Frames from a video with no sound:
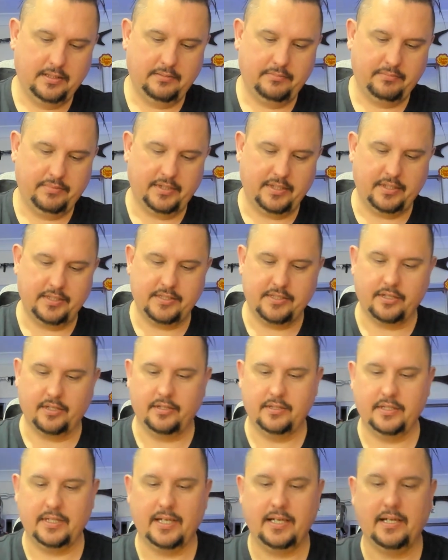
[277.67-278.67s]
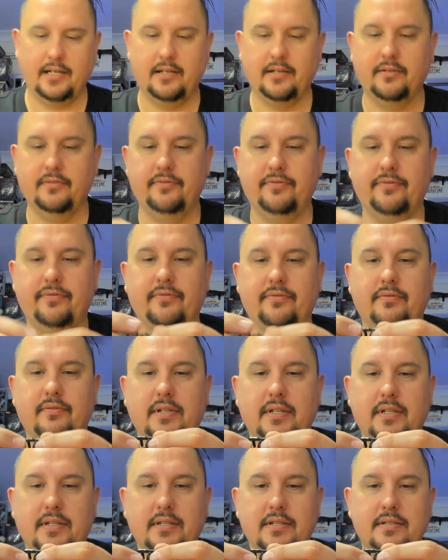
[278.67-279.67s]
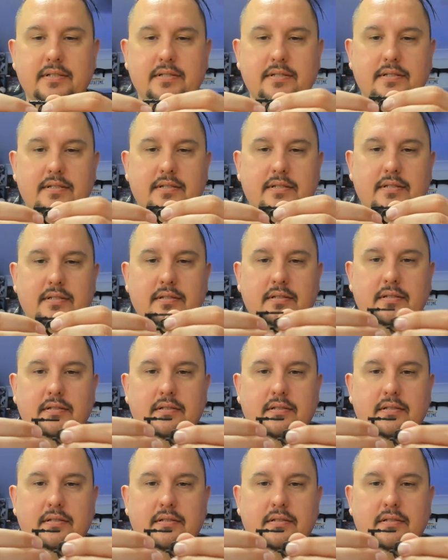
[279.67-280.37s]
but I don't have his